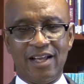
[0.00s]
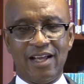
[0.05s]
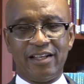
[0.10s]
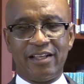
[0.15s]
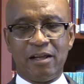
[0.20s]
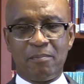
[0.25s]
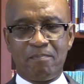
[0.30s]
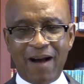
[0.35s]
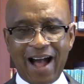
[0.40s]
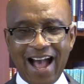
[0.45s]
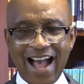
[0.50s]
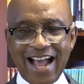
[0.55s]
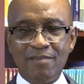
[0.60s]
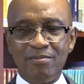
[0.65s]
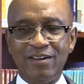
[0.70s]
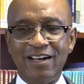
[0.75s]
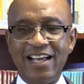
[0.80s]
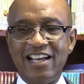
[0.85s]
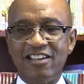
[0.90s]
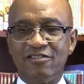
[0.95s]
The
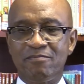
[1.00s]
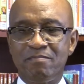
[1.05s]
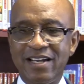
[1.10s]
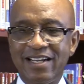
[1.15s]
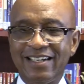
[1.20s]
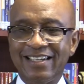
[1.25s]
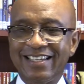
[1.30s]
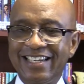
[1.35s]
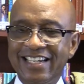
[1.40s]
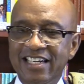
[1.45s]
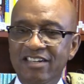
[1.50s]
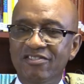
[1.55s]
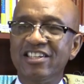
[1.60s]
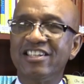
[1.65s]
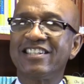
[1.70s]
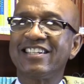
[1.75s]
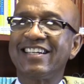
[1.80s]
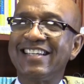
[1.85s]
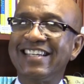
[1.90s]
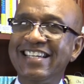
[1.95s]
Bible has been given
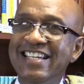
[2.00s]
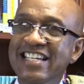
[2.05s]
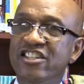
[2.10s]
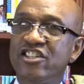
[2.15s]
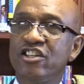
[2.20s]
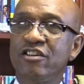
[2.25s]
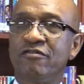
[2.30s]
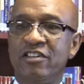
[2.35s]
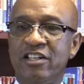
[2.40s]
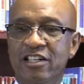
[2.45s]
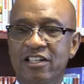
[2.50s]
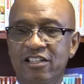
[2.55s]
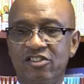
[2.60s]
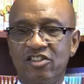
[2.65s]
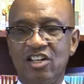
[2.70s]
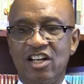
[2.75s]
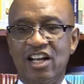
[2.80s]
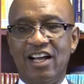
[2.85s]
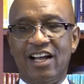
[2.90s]
to each of us